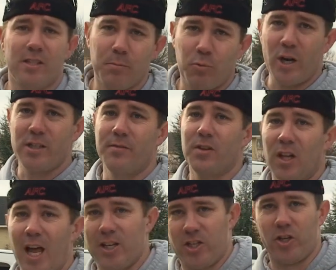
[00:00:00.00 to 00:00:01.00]
impressive
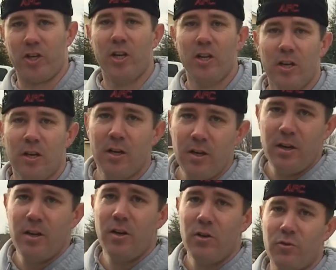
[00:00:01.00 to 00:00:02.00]
collection.
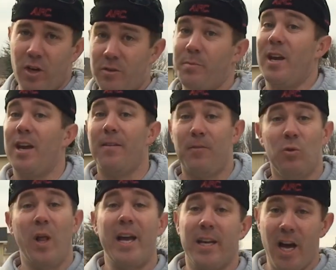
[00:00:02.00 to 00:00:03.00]
Trust me, if you
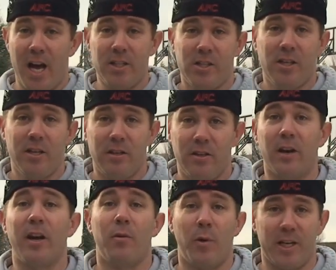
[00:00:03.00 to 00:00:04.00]
like guns, you're
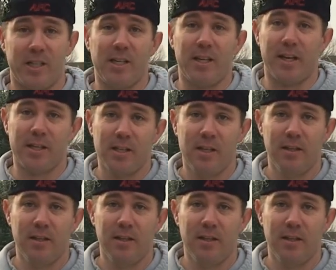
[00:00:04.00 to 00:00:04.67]
going to want to see this.